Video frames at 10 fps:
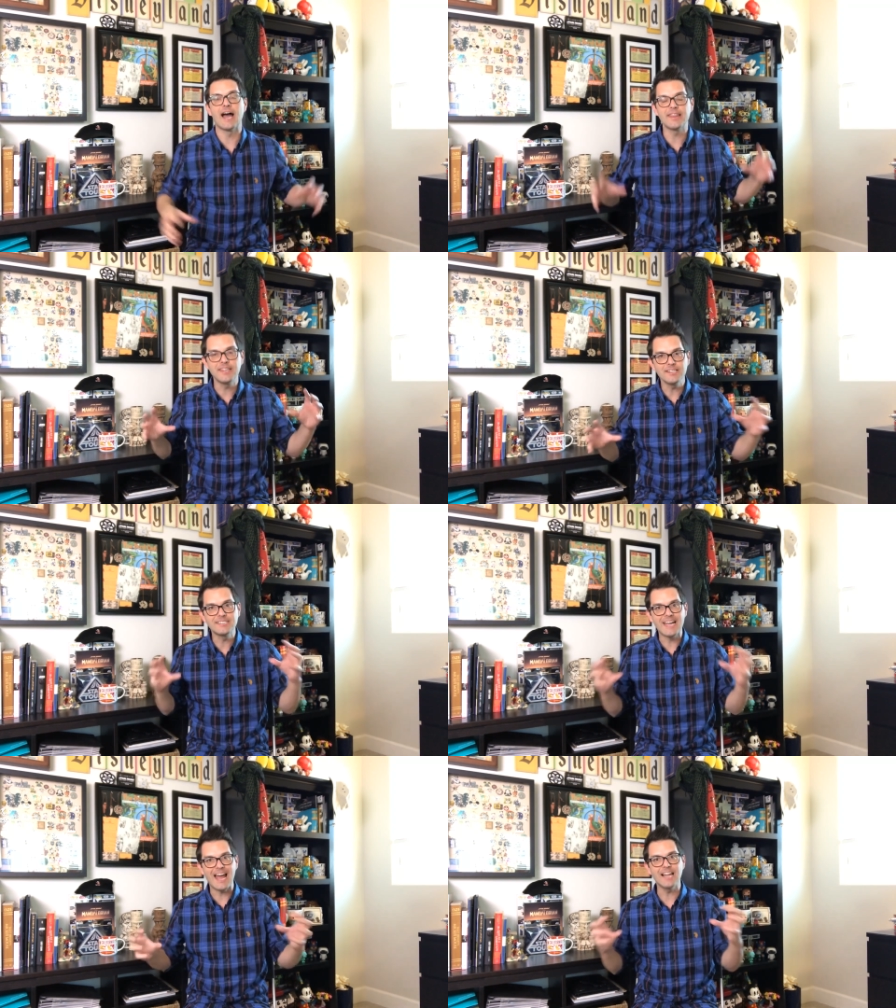I
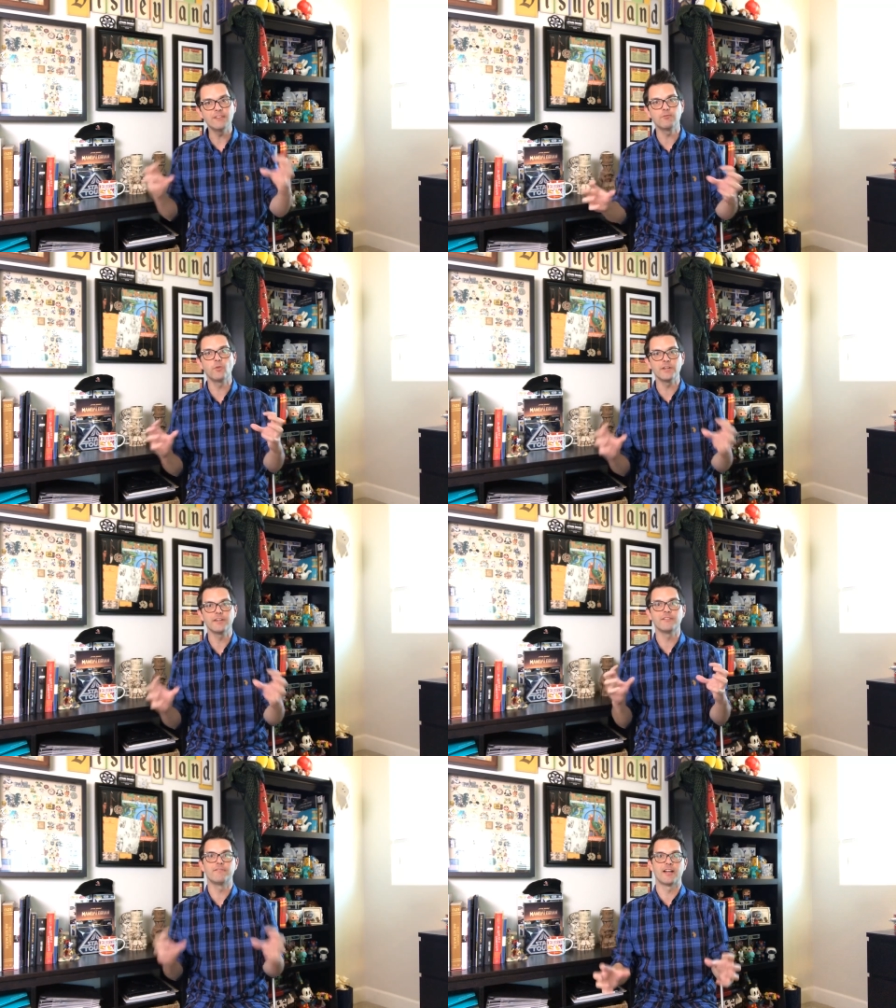think
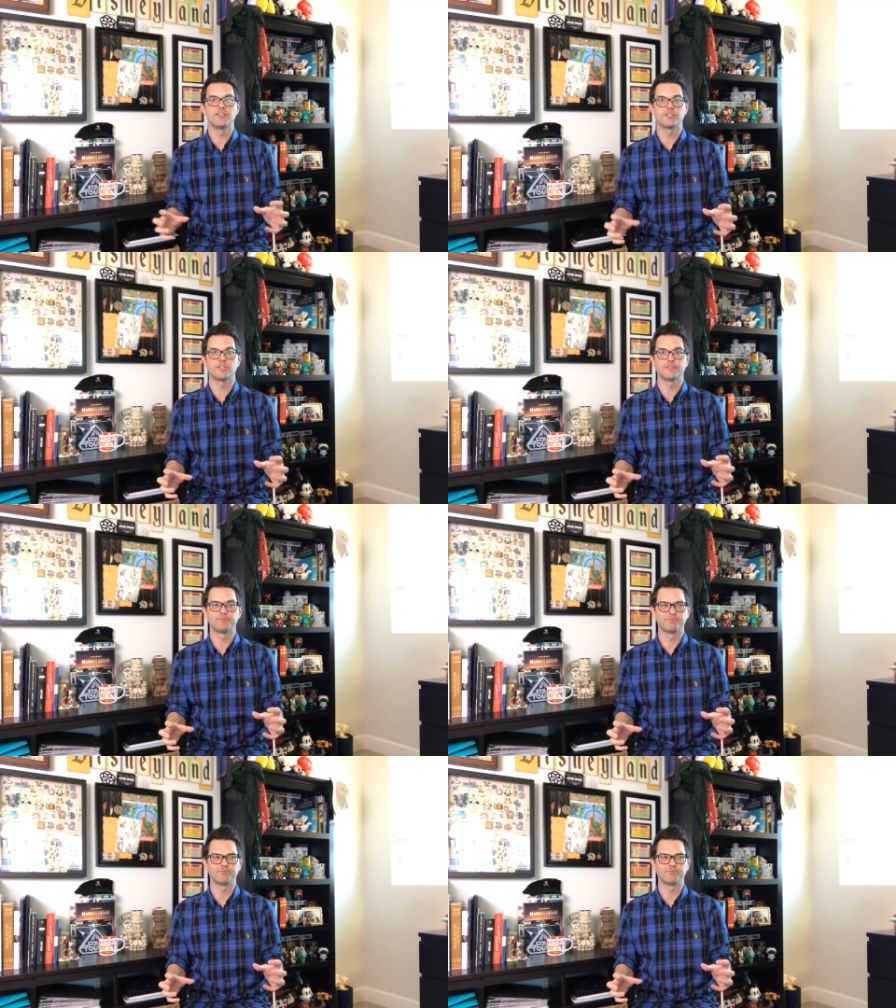California Adventure